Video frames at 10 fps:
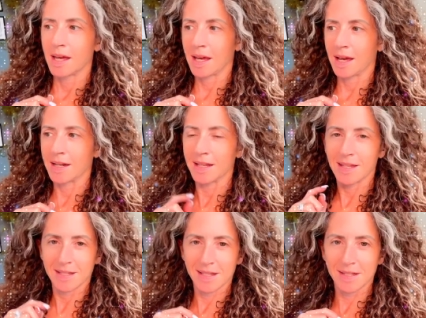And
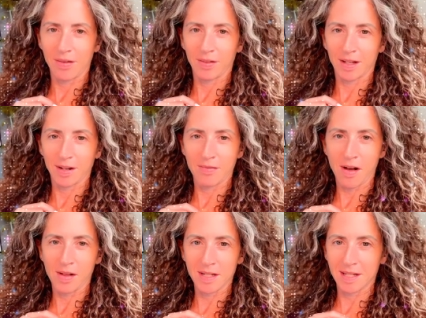this is definitely going to
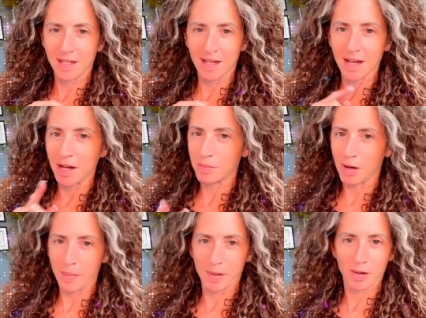fall into the
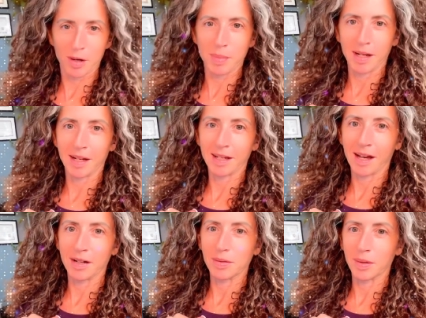unpopular opinion
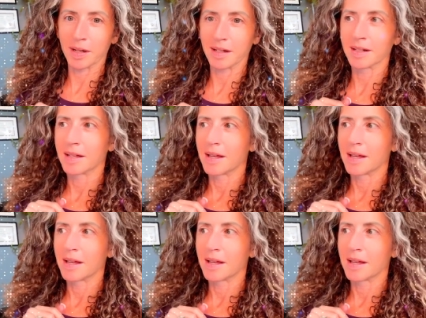category.